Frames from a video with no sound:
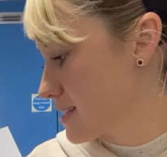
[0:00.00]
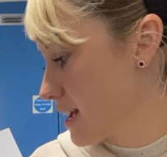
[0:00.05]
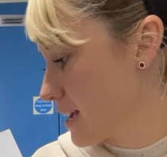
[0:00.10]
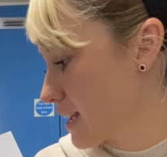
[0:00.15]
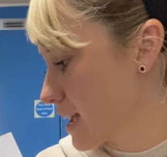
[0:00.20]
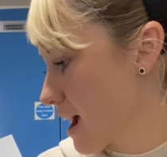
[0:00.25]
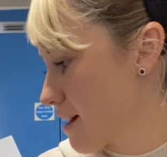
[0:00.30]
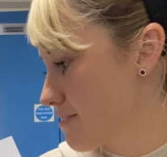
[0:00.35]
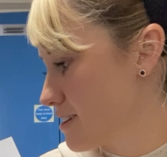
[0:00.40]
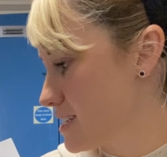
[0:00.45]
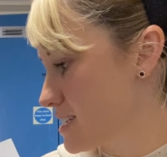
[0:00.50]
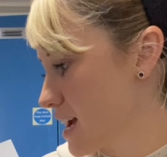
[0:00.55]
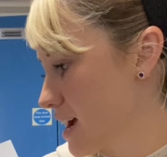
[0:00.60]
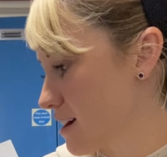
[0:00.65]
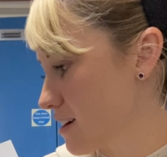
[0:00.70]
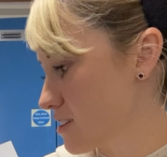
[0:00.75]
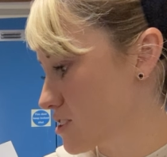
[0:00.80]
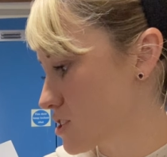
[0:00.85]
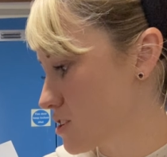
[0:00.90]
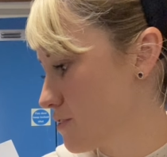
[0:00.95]
and carry
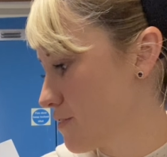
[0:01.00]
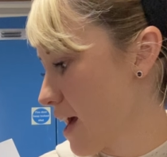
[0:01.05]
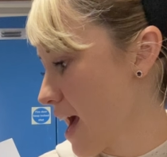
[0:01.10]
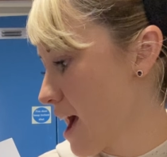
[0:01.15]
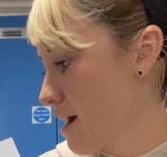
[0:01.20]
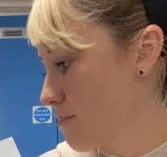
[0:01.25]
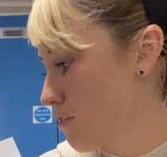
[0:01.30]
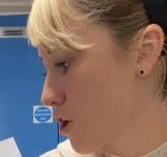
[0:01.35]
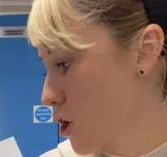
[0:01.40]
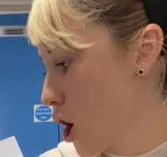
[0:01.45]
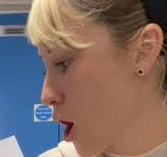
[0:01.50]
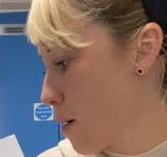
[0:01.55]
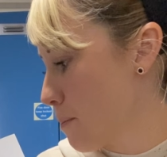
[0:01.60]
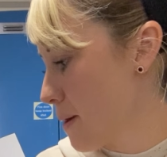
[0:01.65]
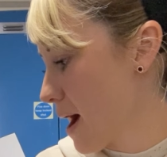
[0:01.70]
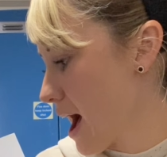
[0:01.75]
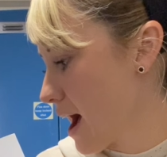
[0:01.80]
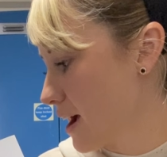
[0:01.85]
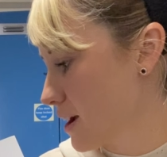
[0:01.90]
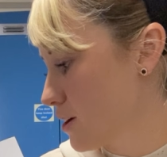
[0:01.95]
tanks of air on our
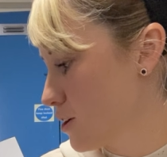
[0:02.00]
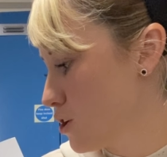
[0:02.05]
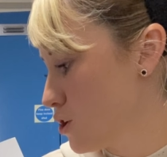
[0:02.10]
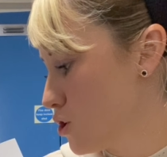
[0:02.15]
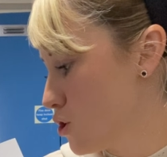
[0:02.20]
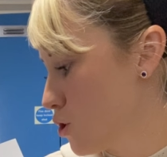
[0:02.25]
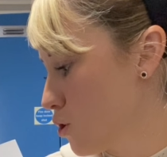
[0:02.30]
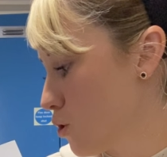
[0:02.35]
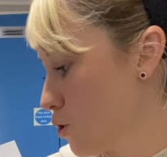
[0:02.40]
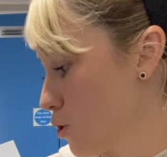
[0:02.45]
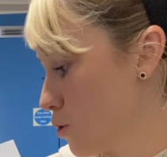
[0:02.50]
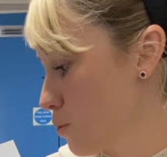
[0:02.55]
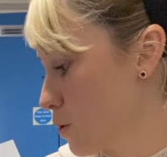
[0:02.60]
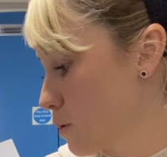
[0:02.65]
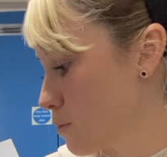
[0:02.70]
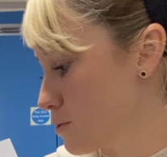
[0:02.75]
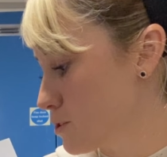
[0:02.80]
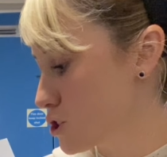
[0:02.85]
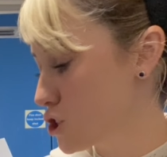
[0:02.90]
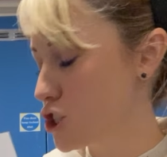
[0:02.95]
back, or we
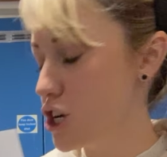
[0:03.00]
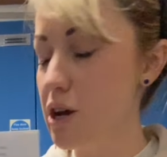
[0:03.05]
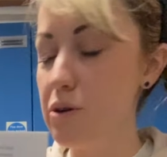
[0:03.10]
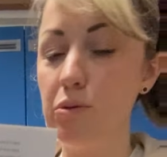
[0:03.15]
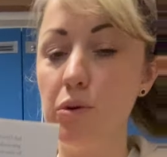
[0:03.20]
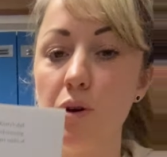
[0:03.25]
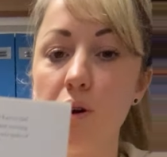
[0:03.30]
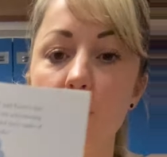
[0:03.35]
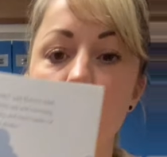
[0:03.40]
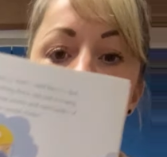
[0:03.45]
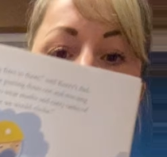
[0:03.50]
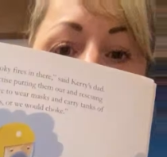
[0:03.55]
would choke."